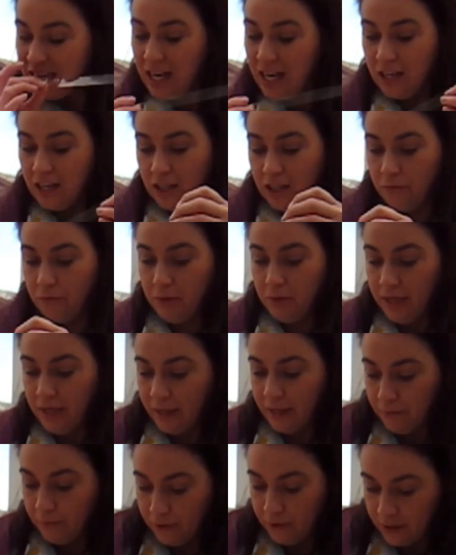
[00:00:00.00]
and complete
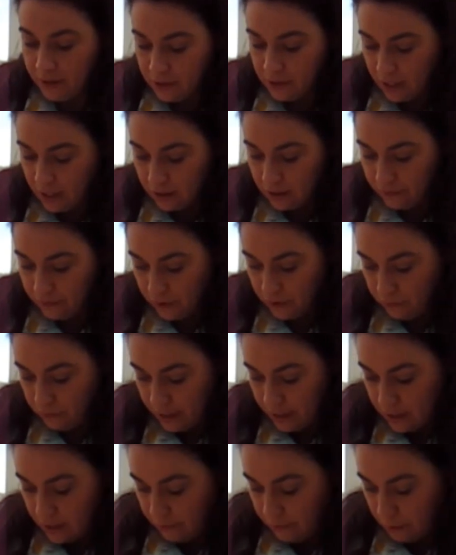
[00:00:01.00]
that process for the
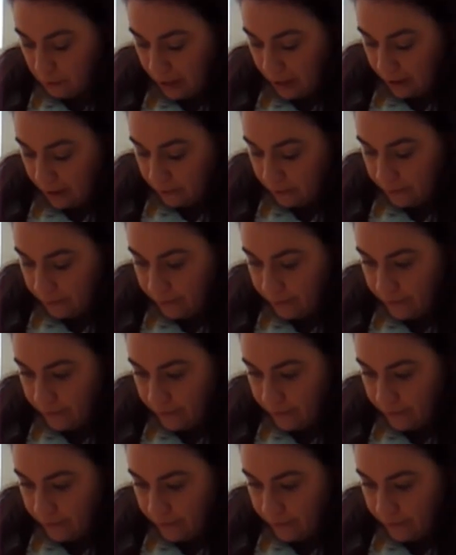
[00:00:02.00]
rest of the pattern.